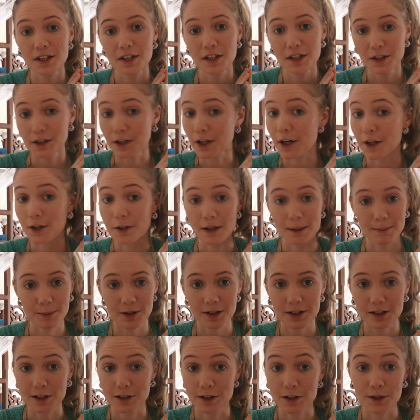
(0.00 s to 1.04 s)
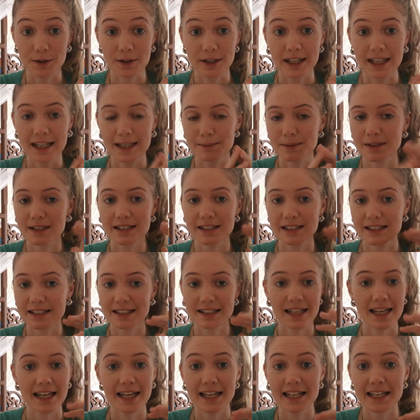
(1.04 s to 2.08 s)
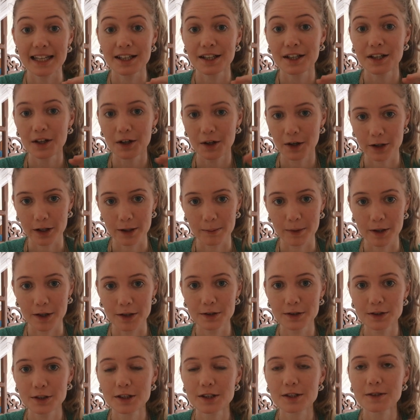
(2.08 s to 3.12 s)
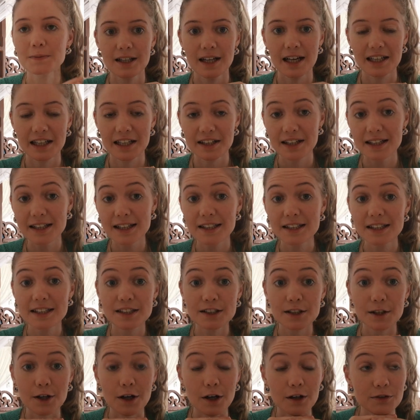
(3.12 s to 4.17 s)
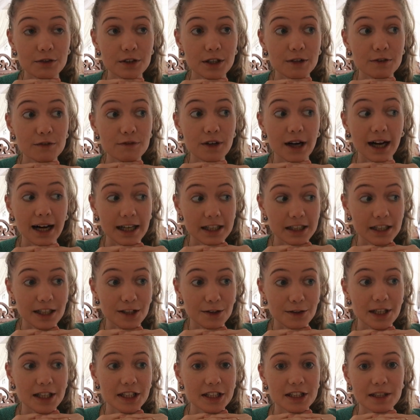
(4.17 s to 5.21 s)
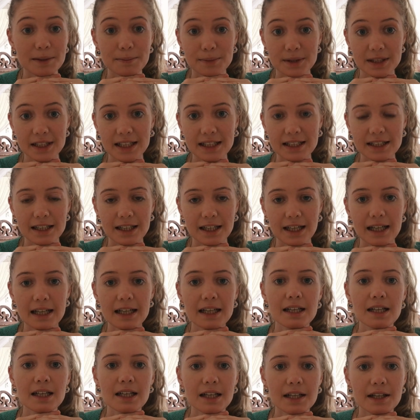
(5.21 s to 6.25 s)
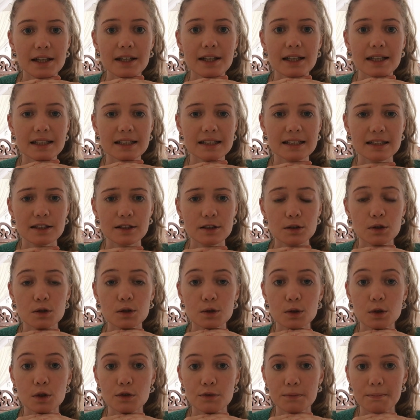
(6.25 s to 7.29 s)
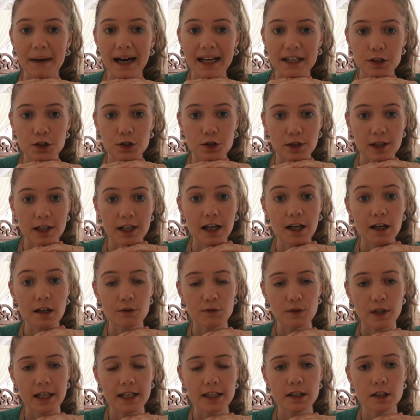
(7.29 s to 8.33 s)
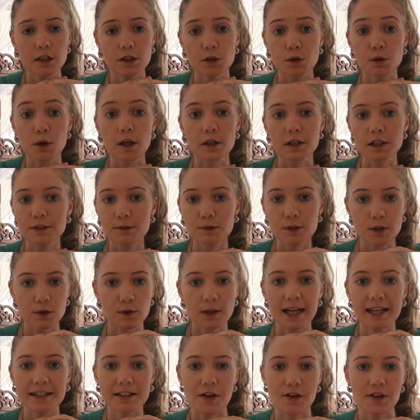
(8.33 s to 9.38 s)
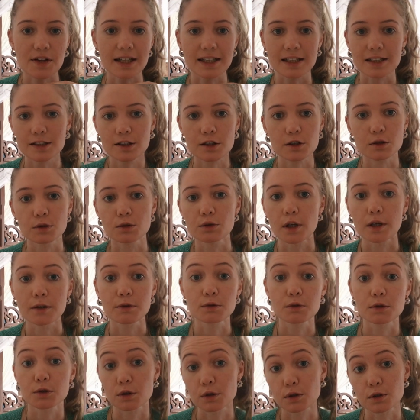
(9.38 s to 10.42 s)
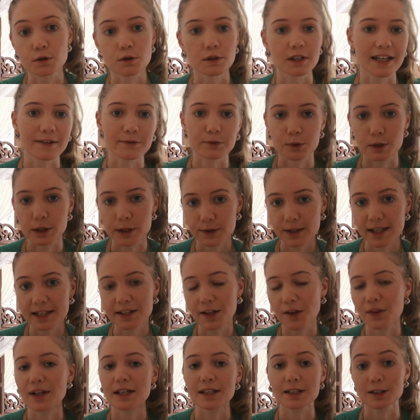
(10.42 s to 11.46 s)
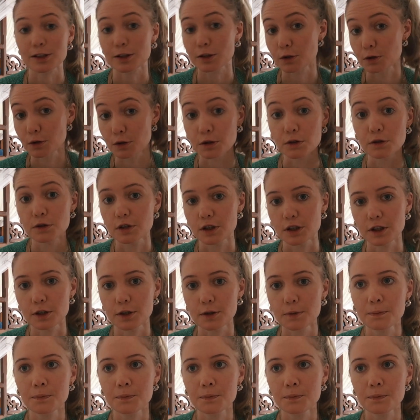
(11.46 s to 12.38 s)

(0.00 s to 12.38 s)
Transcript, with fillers: no, I'm not gonna do it. I'm just gonna stay on the boat, And I think that is so often for our generation in particular, this sort of mantra of like, you only regret the things that you don't do, you never regret the things that you do do.